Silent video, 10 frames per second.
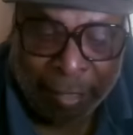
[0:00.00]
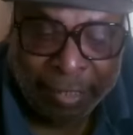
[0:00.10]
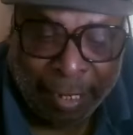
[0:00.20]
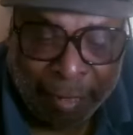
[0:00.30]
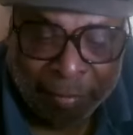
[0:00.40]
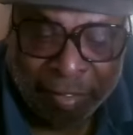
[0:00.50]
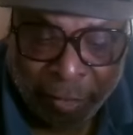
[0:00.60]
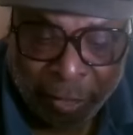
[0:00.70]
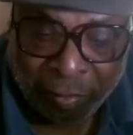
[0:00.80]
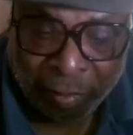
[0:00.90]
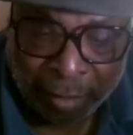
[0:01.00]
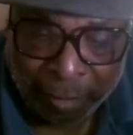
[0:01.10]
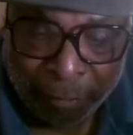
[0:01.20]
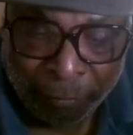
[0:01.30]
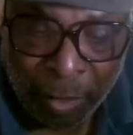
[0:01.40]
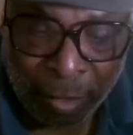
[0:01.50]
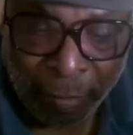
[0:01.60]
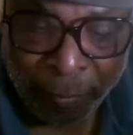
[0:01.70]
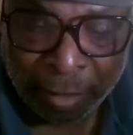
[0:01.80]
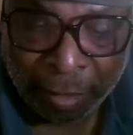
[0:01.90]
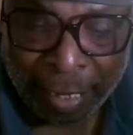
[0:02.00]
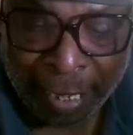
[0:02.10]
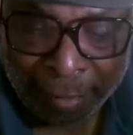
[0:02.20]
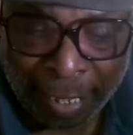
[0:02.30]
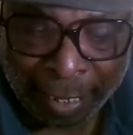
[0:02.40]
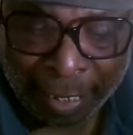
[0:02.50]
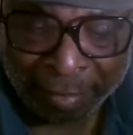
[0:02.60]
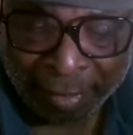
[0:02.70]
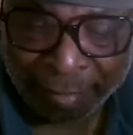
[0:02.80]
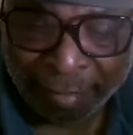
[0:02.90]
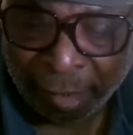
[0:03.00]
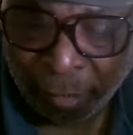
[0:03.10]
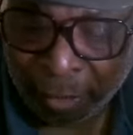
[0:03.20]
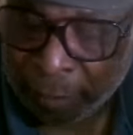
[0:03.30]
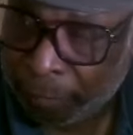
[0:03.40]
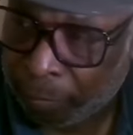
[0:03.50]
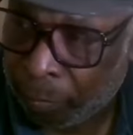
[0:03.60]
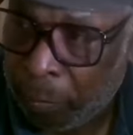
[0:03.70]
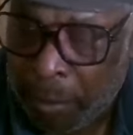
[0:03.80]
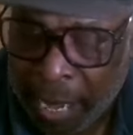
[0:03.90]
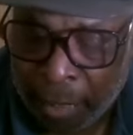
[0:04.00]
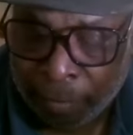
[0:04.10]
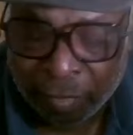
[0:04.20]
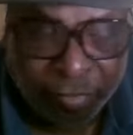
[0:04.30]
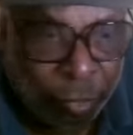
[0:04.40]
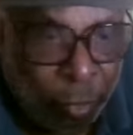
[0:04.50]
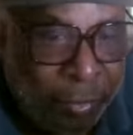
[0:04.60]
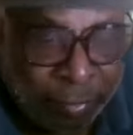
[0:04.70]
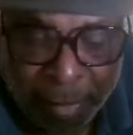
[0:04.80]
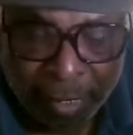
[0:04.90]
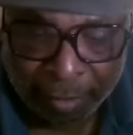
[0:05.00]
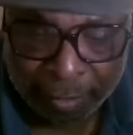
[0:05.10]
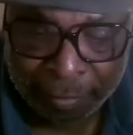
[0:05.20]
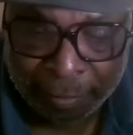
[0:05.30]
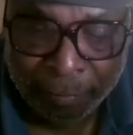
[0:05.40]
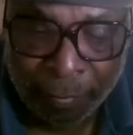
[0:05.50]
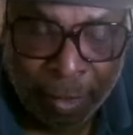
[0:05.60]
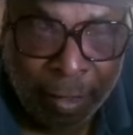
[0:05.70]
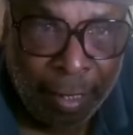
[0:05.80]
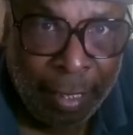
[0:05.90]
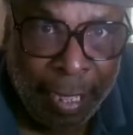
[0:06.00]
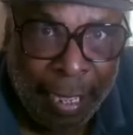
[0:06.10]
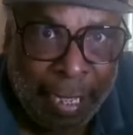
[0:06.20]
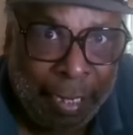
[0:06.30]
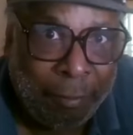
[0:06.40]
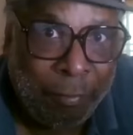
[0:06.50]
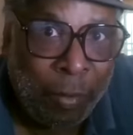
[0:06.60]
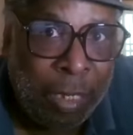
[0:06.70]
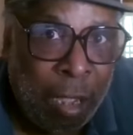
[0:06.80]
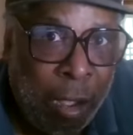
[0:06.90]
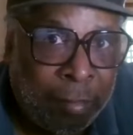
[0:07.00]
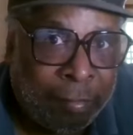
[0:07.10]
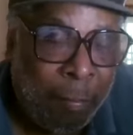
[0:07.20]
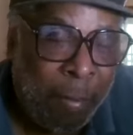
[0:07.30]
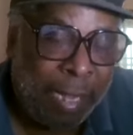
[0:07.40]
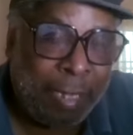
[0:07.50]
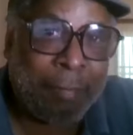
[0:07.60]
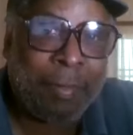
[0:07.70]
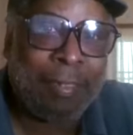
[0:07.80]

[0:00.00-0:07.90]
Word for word: our job seriously, you know, because like, like I said, Tony made up the stories about us. And he also made up